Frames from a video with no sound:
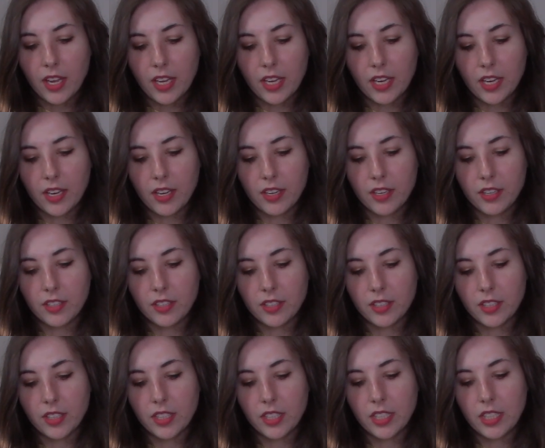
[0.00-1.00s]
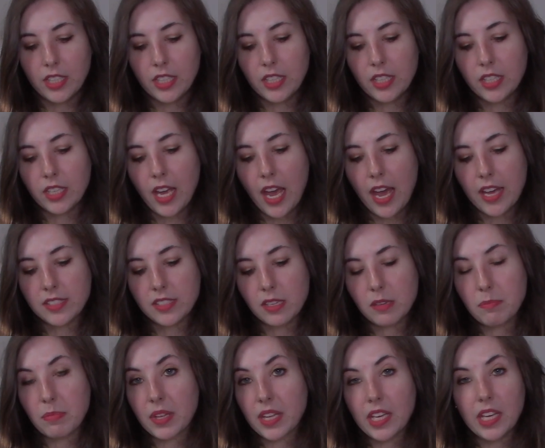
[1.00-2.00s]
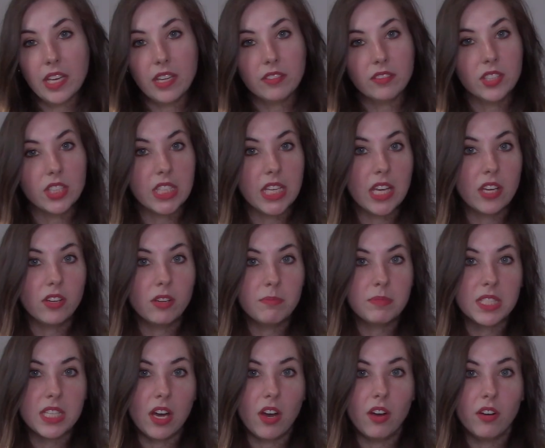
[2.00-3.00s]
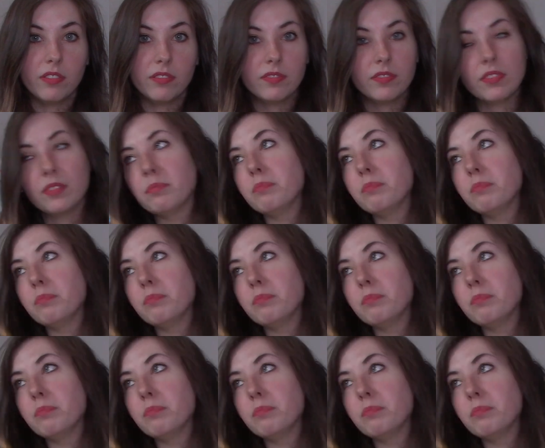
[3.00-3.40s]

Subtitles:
And he has a plan to kill himself.